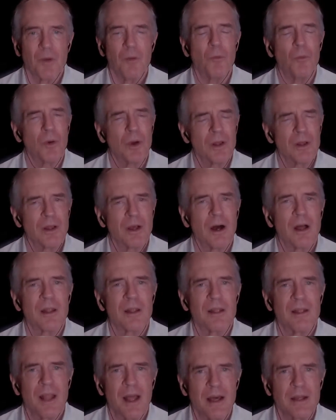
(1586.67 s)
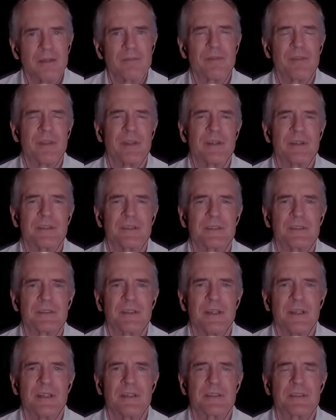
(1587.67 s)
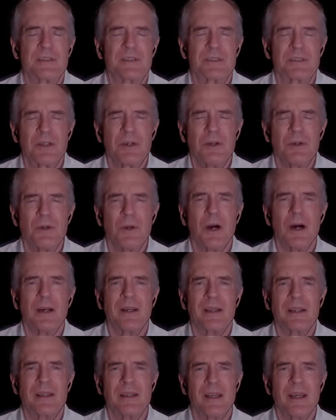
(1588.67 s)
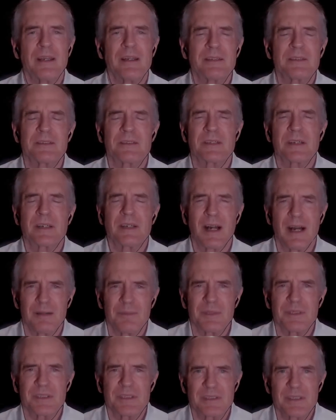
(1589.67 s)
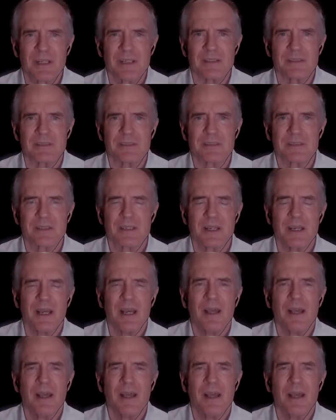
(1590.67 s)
Well, a lot of this is so against common sense.